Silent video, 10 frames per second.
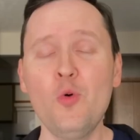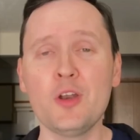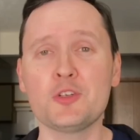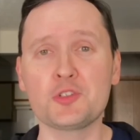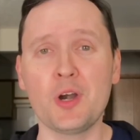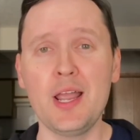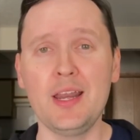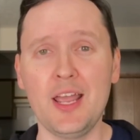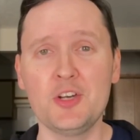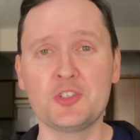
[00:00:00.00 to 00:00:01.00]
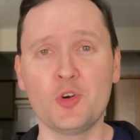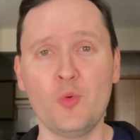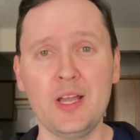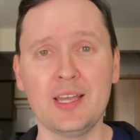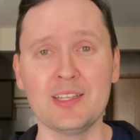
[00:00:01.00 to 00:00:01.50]
want to trade Andrew
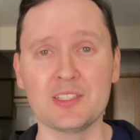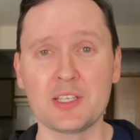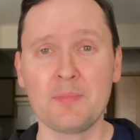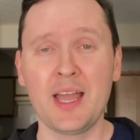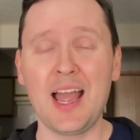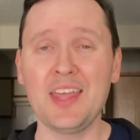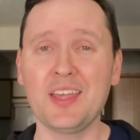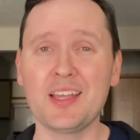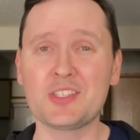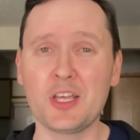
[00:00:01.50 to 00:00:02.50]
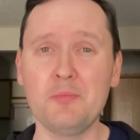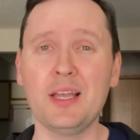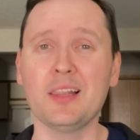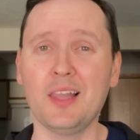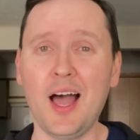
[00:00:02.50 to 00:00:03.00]
Wiggins, I think it's going to be
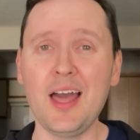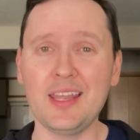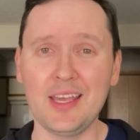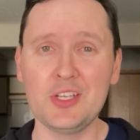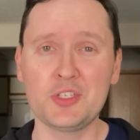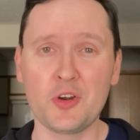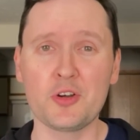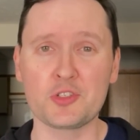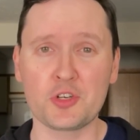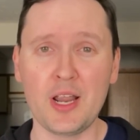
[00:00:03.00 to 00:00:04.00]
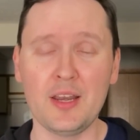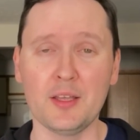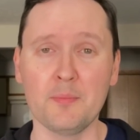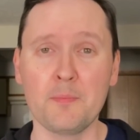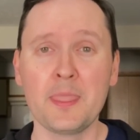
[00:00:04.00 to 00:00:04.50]
a lot easier to trade
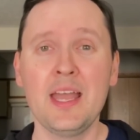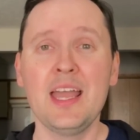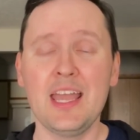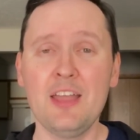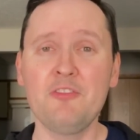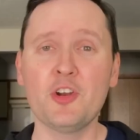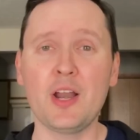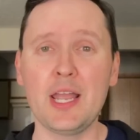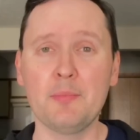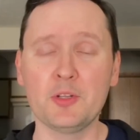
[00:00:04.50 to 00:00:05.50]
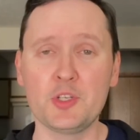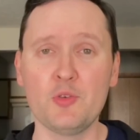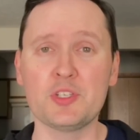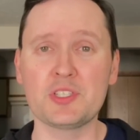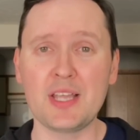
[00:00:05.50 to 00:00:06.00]
him if you're able to
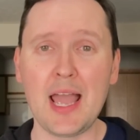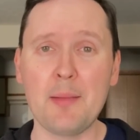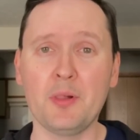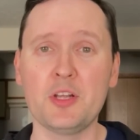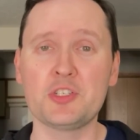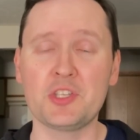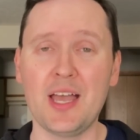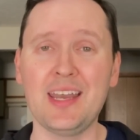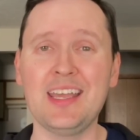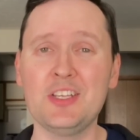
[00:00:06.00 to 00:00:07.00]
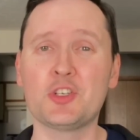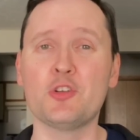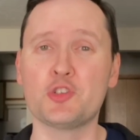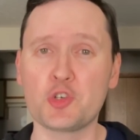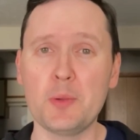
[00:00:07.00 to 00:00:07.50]
establish that he's
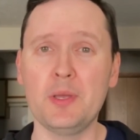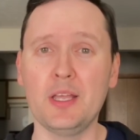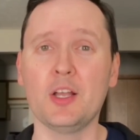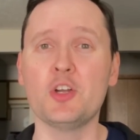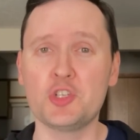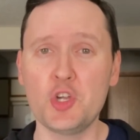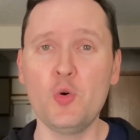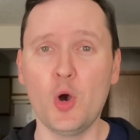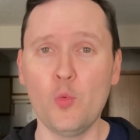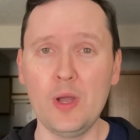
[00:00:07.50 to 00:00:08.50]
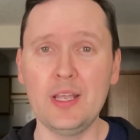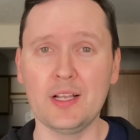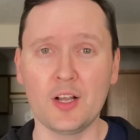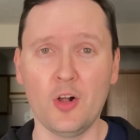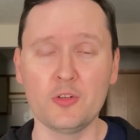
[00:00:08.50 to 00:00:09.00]
contributing to a
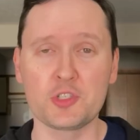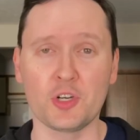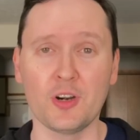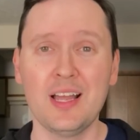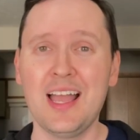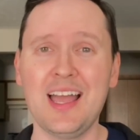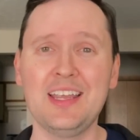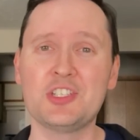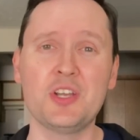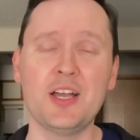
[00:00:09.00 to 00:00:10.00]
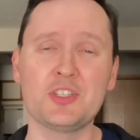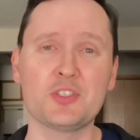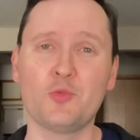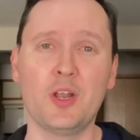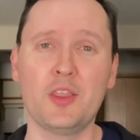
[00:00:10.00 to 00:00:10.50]
winning culture and he's not
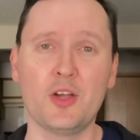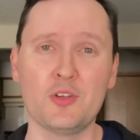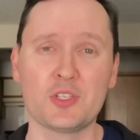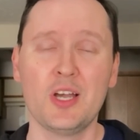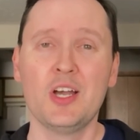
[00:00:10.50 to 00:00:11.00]
just one of those